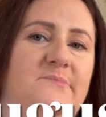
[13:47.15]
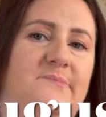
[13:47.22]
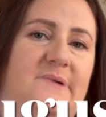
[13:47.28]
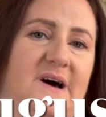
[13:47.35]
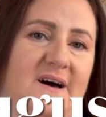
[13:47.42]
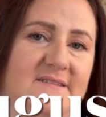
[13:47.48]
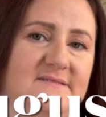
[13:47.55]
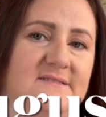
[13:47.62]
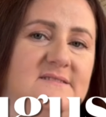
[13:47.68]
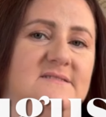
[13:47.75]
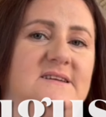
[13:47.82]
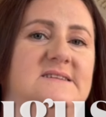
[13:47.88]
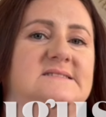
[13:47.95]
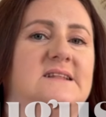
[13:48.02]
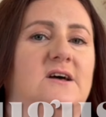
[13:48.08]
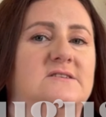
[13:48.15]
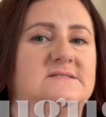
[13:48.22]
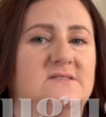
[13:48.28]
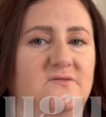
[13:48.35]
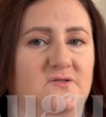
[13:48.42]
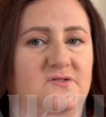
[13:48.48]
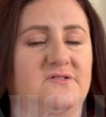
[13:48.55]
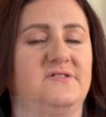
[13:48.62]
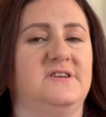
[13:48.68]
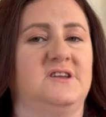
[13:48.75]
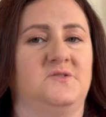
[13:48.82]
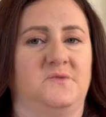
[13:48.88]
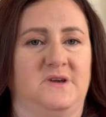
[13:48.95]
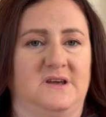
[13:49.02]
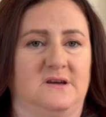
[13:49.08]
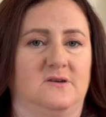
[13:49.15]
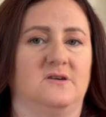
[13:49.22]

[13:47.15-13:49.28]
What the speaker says: but there's lots of continuing